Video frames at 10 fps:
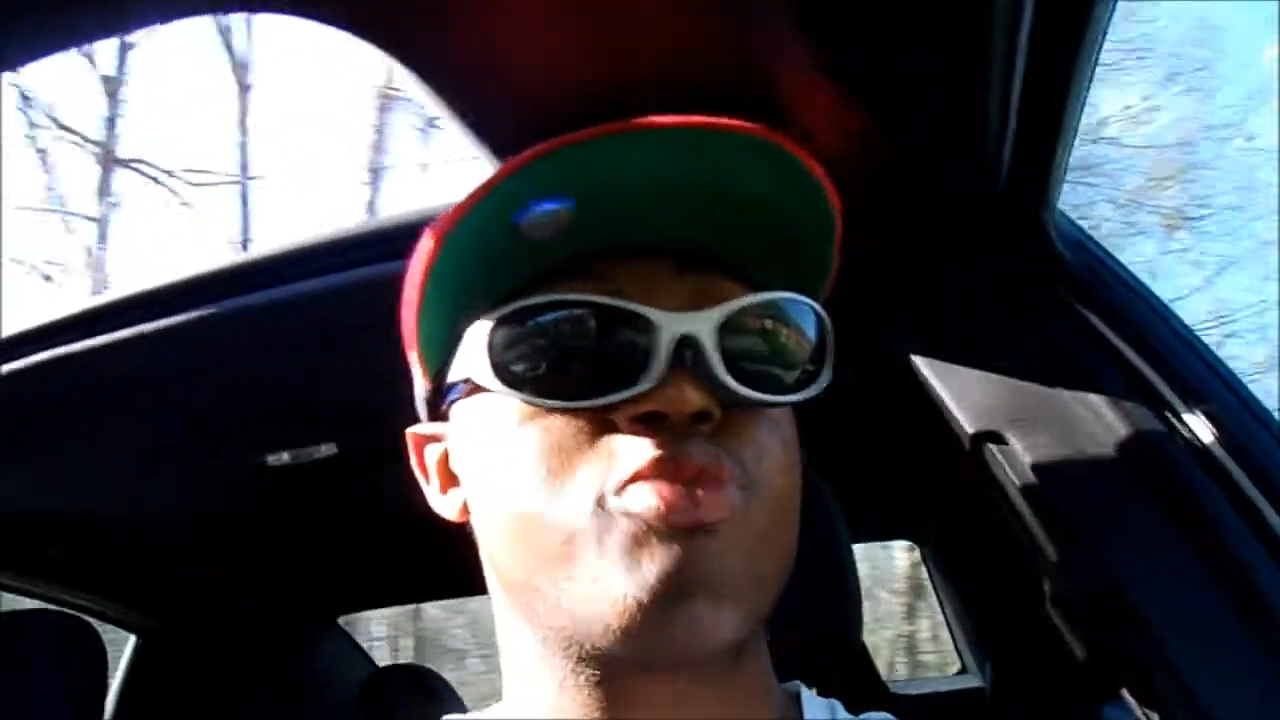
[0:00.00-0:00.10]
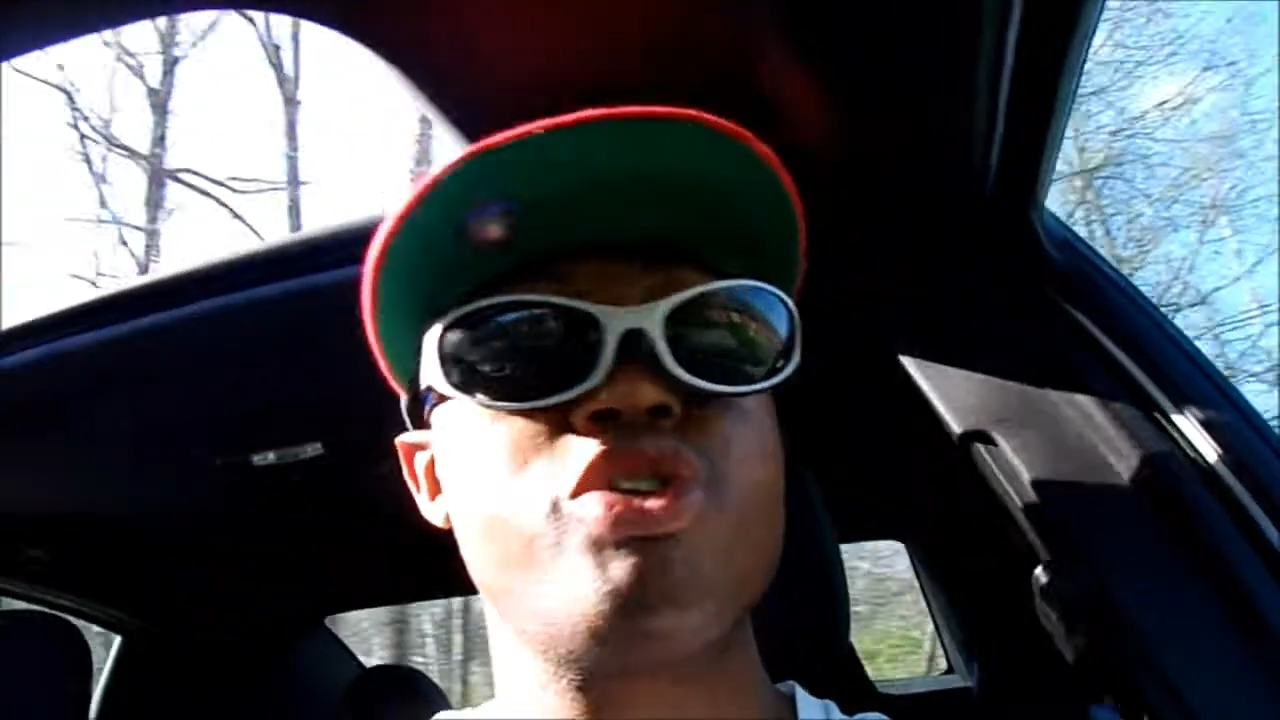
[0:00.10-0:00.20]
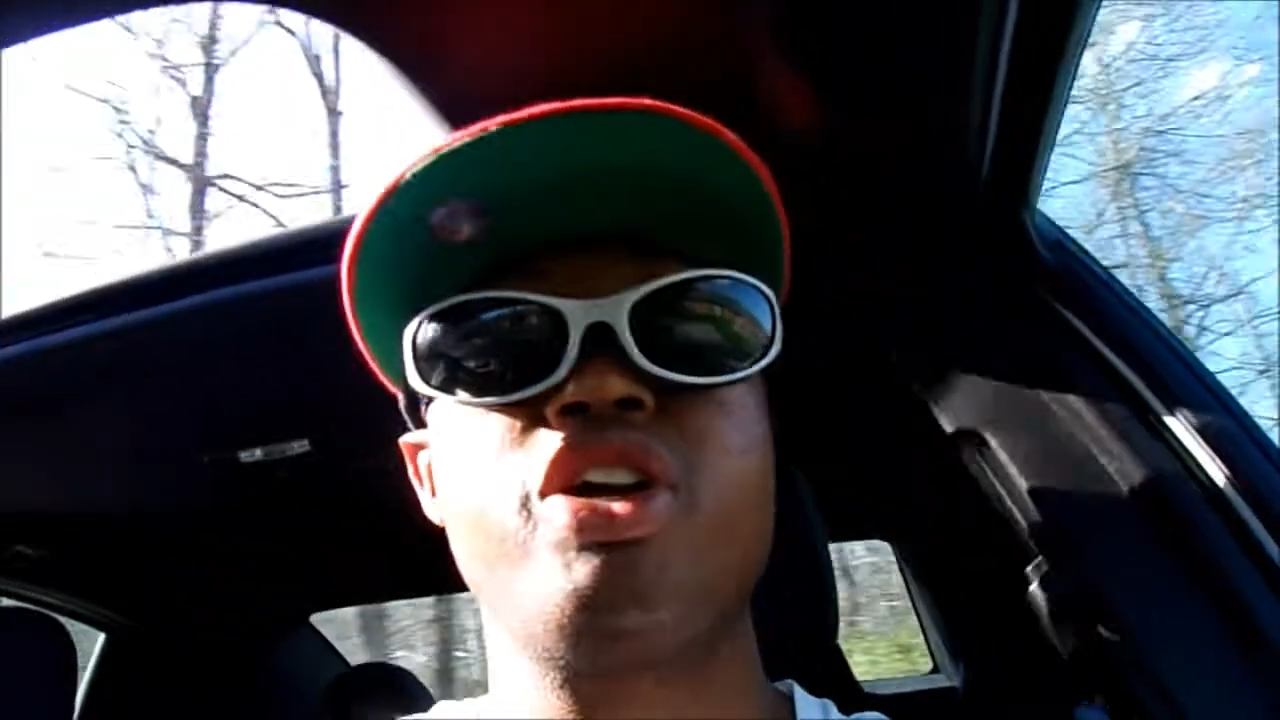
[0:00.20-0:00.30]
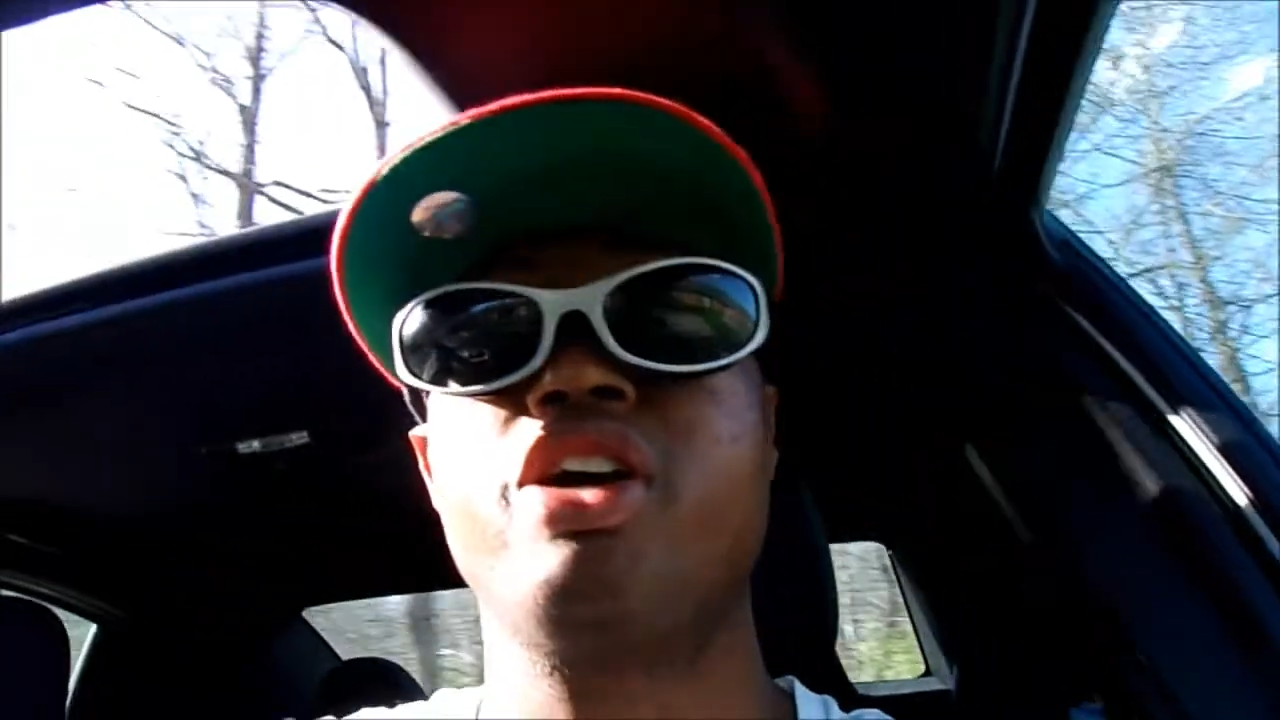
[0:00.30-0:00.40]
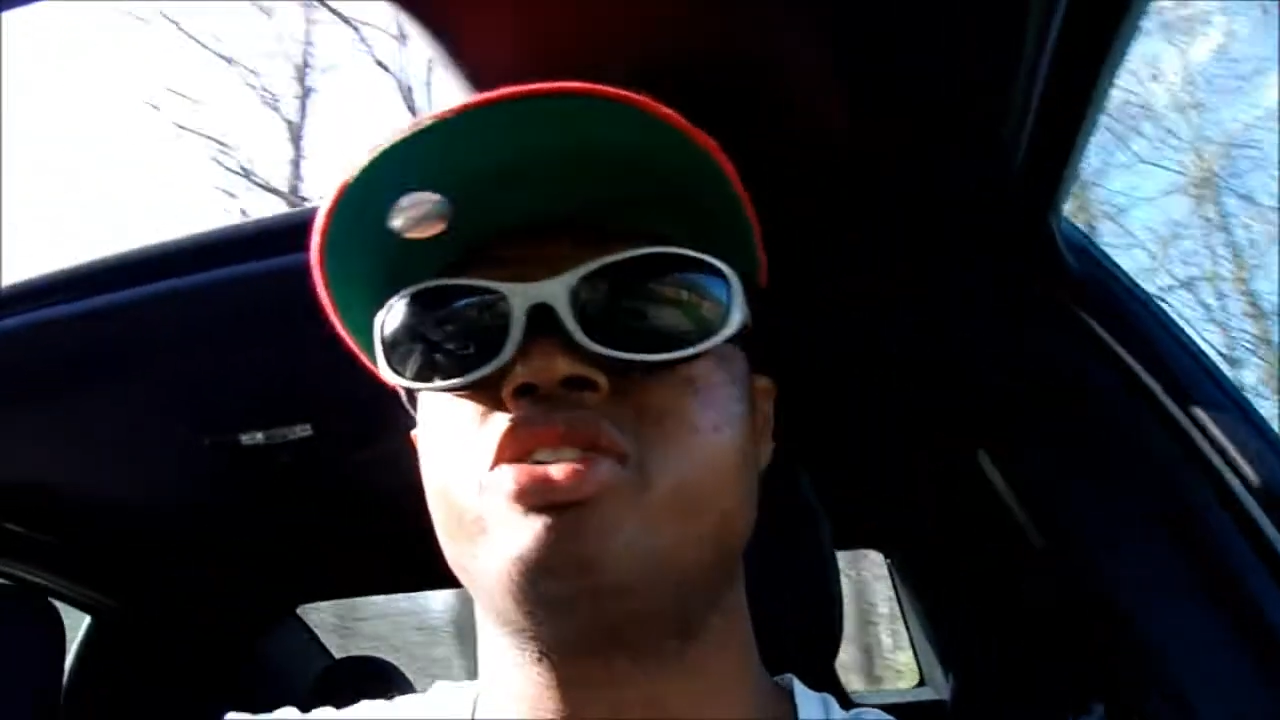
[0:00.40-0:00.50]

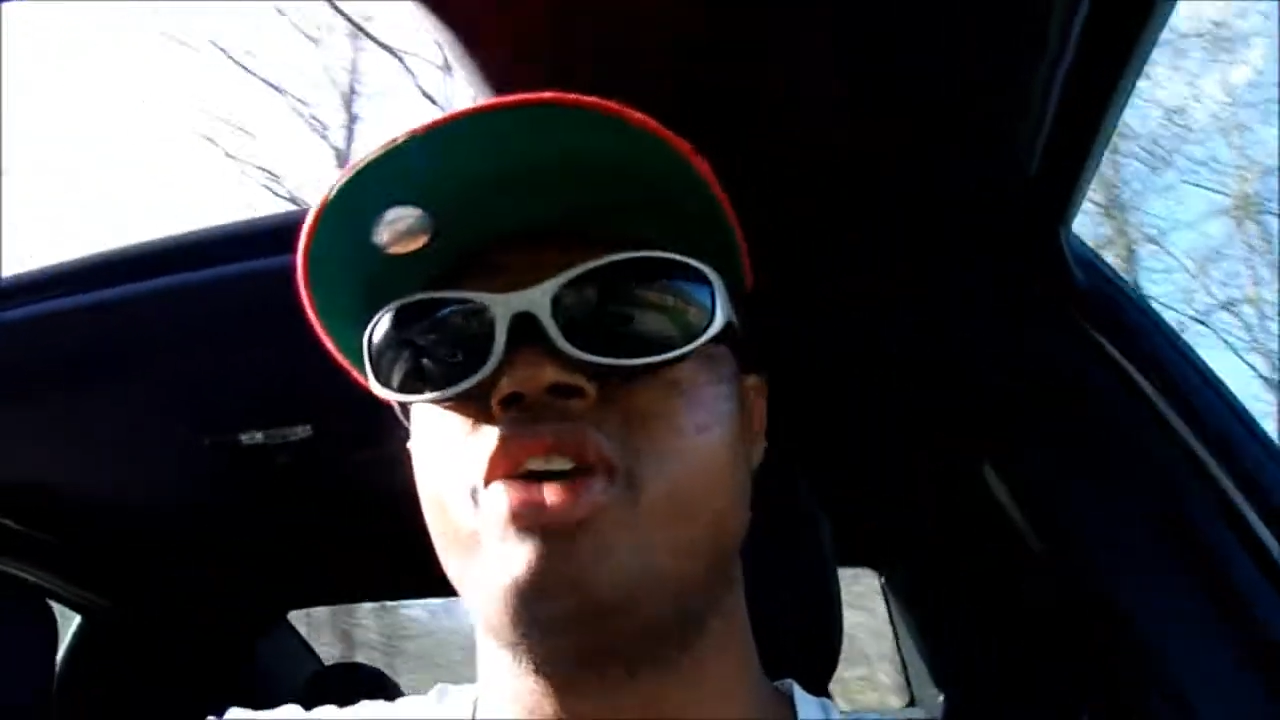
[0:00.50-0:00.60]
community of